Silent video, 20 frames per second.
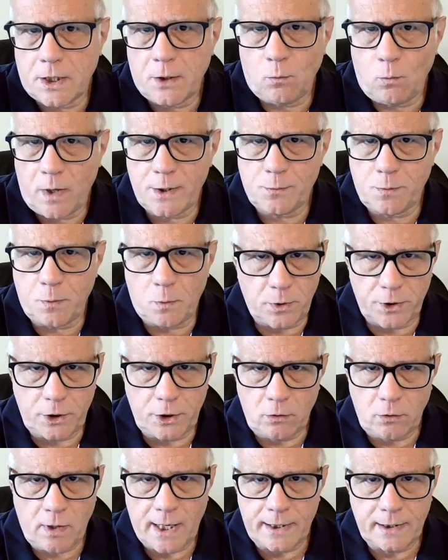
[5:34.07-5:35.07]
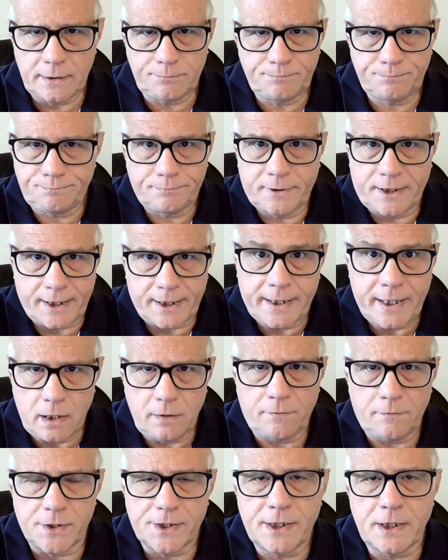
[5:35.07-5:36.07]
Otherwise, we wouldn't know how to take
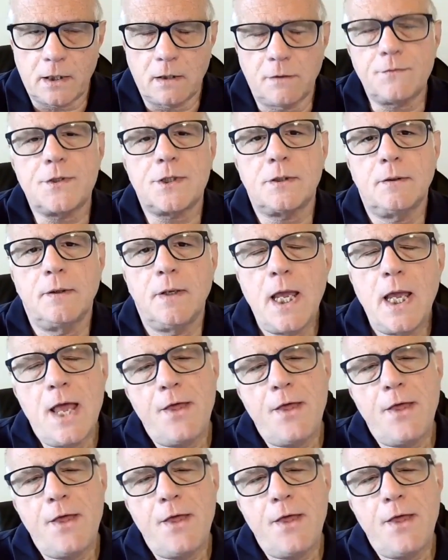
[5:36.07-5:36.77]
care of ourselves.